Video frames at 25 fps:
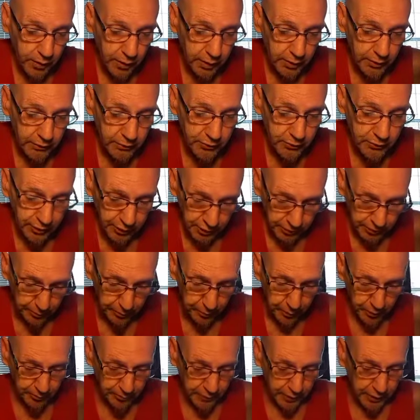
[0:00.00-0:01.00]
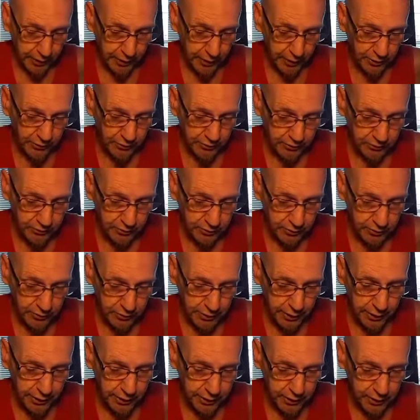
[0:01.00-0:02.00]
I just need to put my next
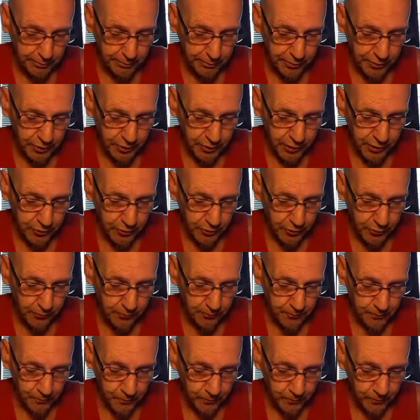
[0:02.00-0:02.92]
link up in here.